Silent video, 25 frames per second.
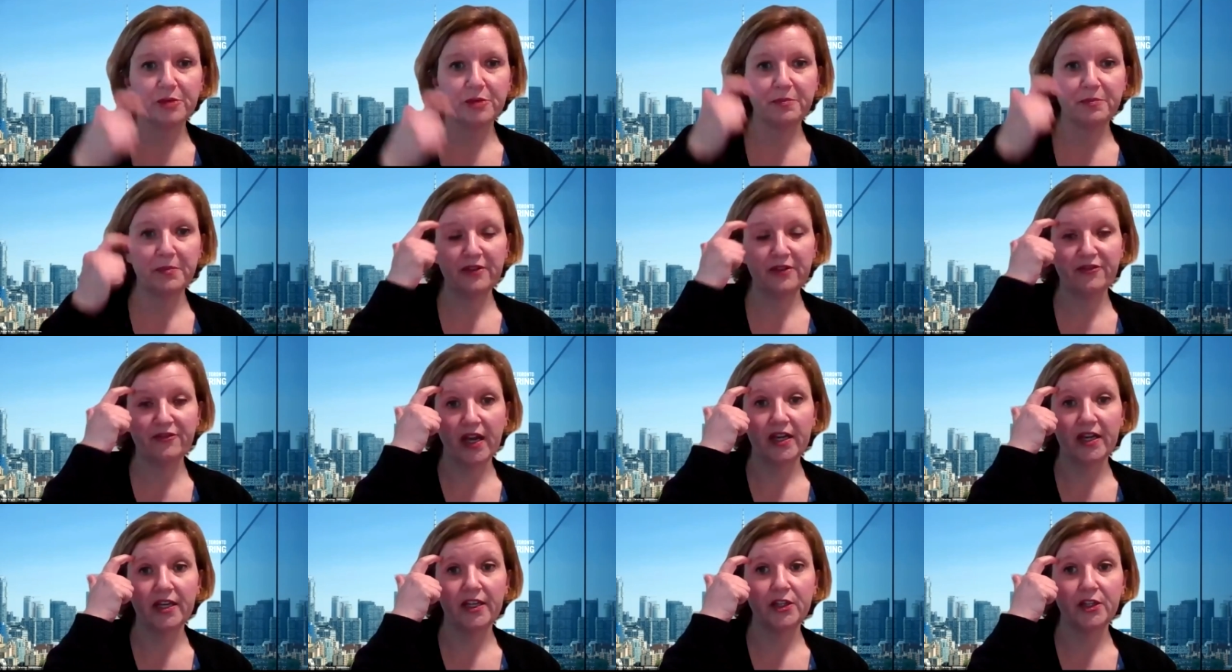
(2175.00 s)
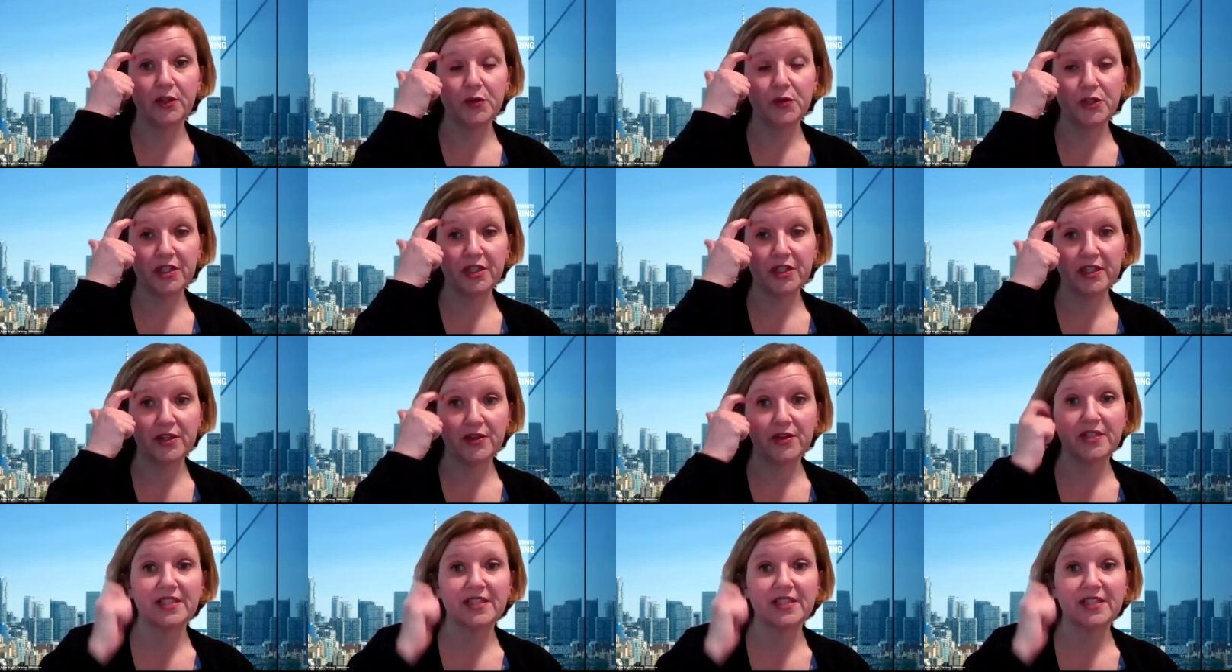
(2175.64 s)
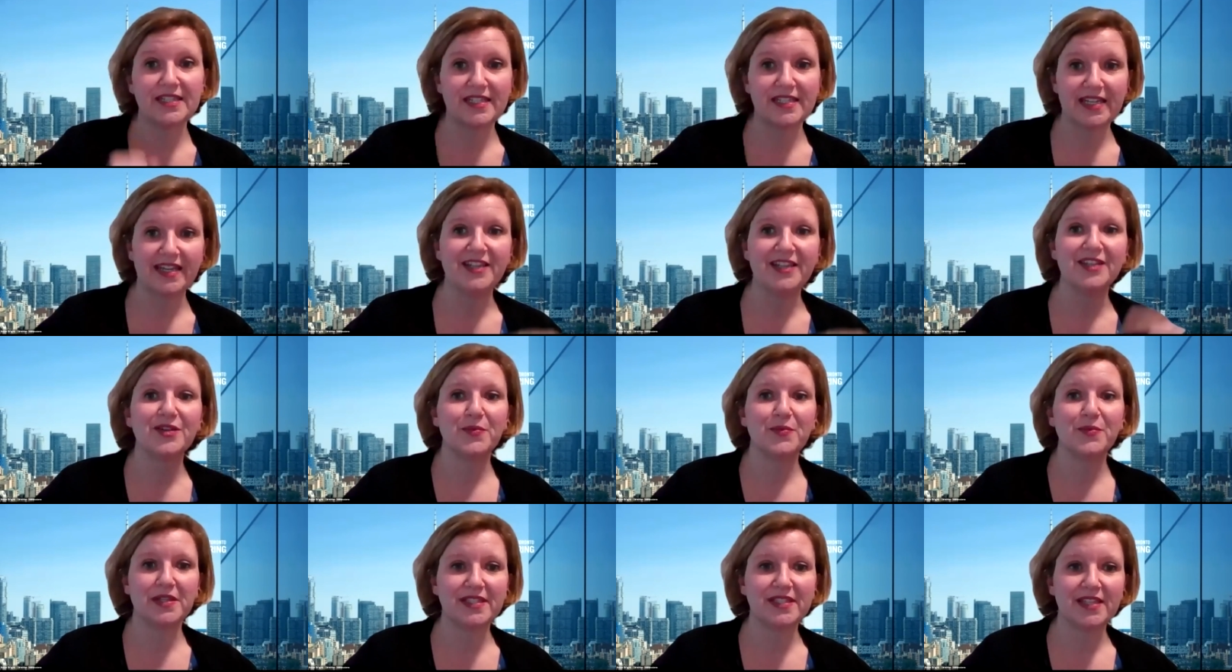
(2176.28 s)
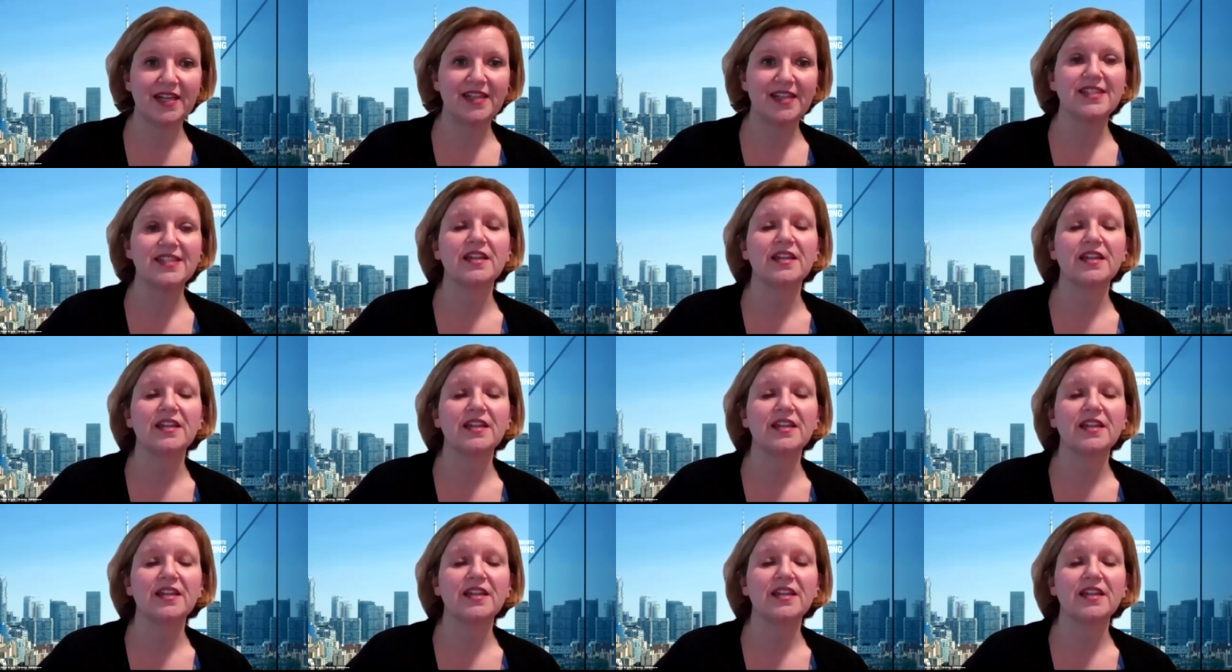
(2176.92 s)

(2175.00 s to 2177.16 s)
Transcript: be fine. Usually there is a date that we set as